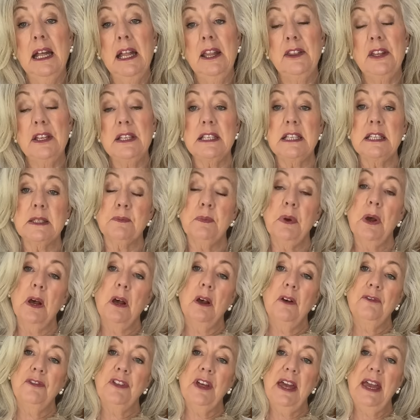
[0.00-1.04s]
This is
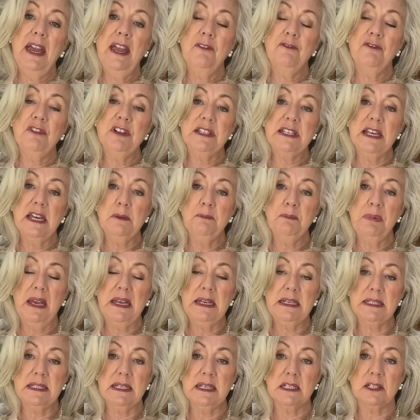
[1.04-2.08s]
part of their Everyday
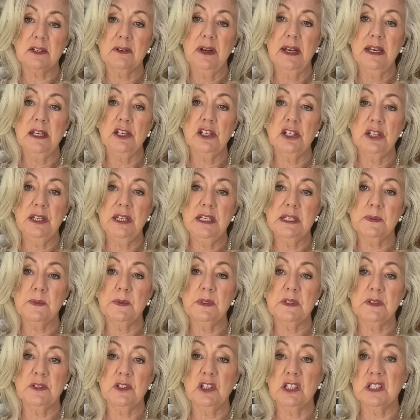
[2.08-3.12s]
Basics range, and this
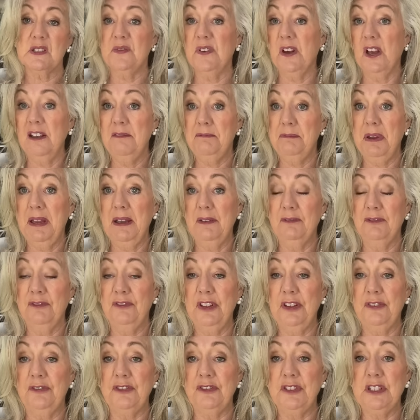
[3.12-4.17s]
was just
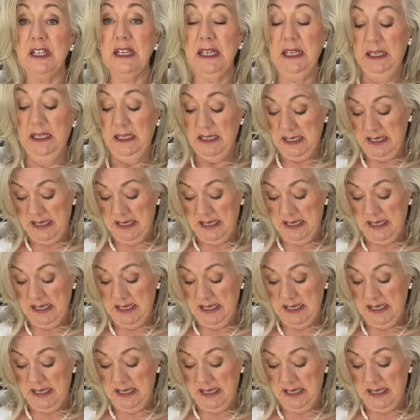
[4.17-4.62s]
£5.50.